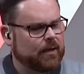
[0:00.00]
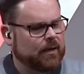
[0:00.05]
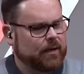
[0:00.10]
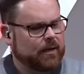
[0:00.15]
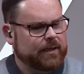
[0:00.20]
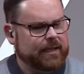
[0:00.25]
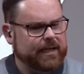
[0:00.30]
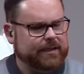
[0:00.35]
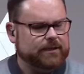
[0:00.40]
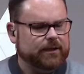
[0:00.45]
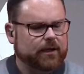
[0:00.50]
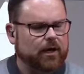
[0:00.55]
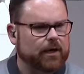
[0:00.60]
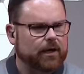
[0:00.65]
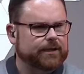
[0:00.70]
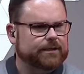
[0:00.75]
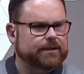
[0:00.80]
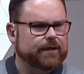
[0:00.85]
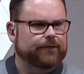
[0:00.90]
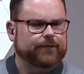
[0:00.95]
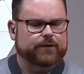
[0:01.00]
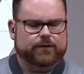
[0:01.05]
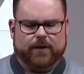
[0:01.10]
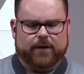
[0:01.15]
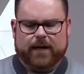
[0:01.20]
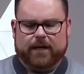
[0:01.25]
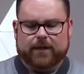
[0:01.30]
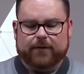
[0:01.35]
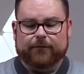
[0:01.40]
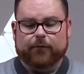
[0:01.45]
That's the card itself is
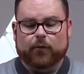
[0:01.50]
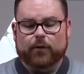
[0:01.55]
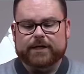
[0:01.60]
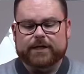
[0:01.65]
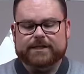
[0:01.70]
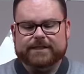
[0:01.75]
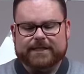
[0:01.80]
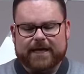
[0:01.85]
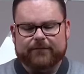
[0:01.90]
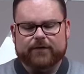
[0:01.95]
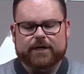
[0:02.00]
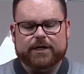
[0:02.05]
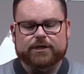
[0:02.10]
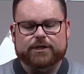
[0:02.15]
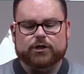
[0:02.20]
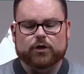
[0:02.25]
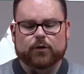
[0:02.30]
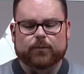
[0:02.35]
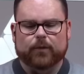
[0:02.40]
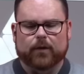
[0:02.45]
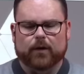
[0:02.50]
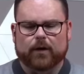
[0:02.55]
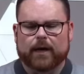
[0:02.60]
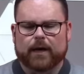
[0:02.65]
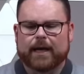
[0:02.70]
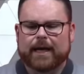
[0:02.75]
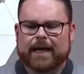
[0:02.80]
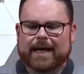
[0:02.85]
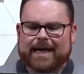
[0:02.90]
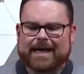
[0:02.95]
gray. The 4070 Super
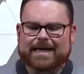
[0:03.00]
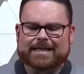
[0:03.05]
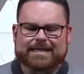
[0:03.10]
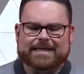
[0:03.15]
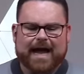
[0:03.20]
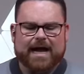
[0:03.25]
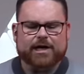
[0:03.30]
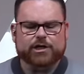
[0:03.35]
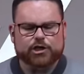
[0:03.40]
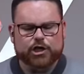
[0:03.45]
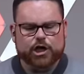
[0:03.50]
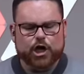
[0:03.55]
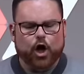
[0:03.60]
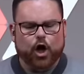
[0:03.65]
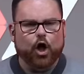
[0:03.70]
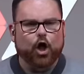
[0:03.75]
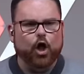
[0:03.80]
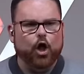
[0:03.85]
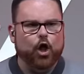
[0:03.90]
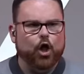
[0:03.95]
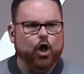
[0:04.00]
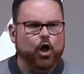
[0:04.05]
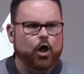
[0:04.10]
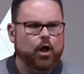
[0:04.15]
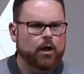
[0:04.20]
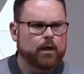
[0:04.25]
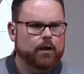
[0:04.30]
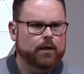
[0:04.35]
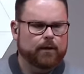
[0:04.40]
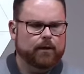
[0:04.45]
is actually all
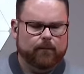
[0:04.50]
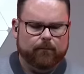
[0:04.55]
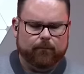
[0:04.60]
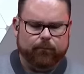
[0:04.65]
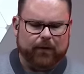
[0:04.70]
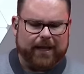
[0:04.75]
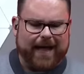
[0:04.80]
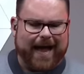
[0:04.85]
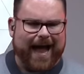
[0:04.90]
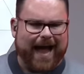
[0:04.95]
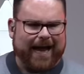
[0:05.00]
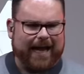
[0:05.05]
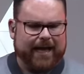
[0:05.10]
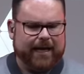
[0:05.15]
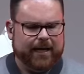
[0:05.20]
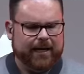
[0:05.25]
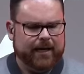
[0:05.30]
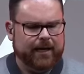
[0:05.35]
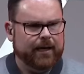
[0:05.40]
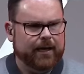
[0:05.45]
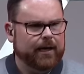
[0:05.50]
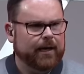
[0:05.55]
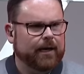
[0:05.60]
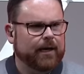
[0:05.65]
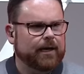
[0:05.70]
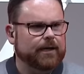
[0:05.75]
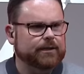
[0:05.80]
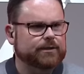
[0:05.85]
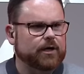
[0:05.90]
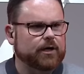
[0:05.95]
black.
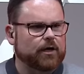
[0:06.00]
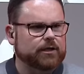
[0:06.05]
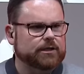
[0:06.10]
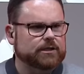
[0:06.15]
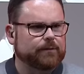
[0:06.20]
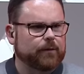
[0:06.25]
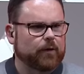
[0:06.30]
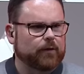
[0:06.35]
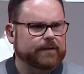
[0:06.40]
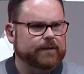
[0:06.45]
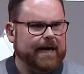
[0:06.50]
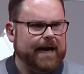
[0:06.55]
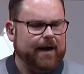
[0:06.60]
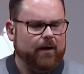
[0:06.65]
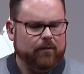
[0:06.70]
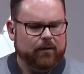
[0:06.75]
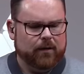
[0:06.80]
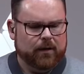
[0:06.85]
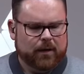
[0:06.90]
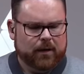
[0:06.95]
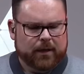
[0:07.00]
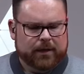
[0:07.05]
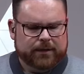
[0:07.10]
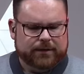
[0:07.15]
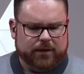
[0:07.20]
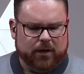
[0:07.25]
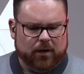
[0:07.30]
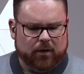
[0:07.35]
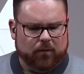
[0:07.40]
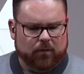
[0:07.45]
It's all smoked out.
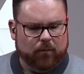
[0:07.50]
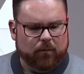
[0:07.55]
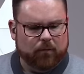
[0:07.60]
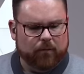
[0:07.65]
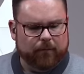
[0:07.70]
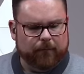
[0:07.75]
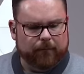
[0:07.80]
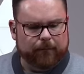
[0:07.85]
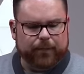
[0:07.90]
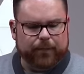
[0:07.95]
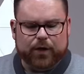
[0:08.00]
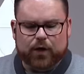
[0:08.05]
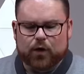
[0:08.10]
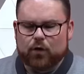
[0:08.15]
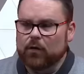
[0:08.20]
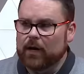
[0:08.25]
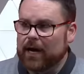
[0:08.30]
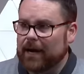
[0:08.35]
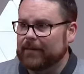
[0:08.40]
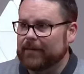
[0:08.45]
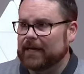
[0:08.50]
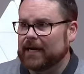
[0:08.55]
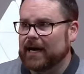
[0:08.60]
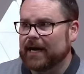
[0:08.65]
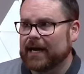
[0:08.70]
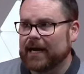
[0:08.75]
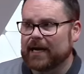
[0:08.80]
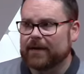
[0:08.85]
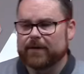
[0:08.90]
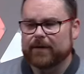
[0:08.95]
So, I mean, I
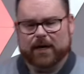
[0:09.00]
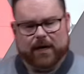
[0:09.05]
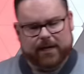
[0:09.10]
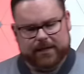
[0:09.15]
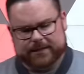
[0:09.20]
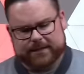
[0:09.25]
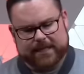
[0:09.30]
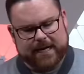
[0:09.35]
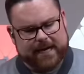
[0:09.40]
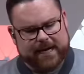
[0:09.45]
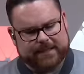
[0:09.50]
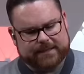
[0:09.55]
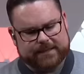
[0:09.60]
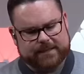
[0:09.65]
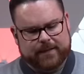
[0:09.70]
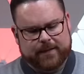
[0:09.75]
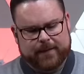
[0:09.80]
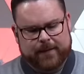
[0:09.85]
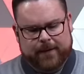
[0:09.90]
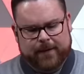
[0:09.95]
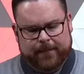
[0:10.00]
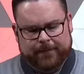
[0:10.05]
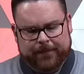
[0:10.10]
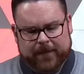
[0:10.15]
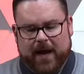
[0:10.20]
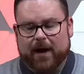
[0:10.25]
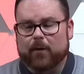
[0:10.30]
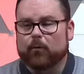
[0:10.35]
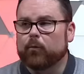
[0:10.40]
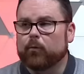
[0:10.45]
gotta be honest, guys,
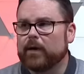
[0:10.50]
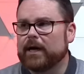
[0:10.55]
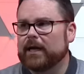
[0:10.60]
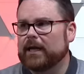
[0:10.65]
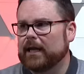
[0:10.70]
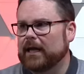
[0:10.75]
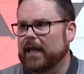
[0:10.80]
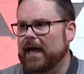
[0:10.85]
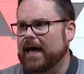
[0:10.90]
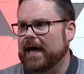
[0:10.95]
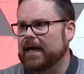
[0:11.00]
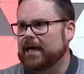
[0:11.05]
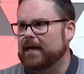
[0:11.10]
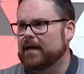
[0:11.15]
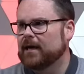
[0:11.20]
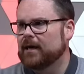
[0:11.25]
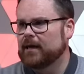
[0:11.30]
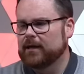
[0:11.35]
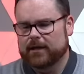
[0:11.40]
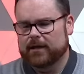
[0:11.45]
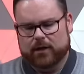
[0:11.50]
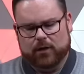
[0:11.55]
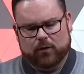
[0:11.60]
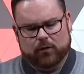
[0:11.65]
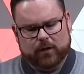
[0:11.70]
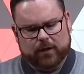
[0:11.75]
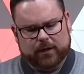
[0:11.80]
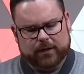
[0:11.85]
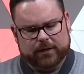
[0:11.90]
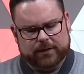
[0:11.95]
I really like the new
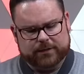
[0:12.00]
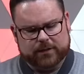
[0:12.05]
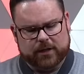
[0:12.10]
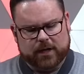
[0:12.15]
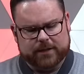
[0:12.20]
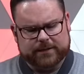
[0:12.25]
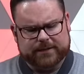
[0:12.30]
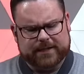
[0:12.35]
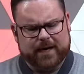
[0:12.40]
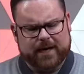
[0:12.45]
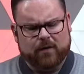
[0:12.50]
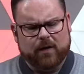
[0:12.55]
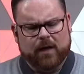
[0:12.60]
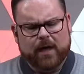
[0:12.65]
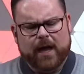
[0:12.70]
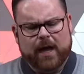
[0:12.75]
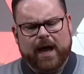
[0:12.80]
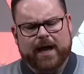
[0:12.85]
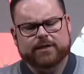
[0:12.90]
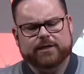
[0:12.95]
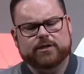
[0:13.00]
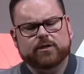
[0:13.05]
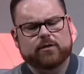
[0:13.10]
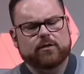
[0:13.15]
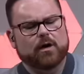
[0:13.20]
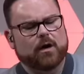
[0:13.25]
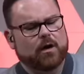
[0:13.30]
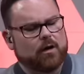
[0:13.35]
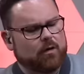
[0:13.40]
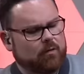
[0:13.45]
look of these cards. Now, I do
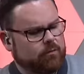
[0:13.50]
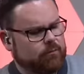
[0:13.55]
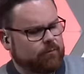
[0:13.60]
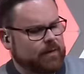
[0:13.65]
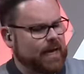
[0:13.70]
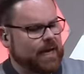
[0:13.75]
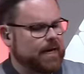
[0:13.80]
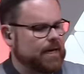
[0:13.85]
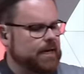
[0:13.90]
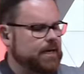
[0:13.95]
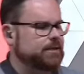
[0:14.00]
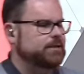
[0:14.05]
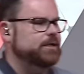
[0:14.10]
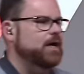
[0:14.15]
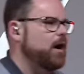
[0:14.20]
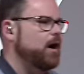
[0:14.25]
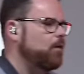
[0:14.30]
know, and he's not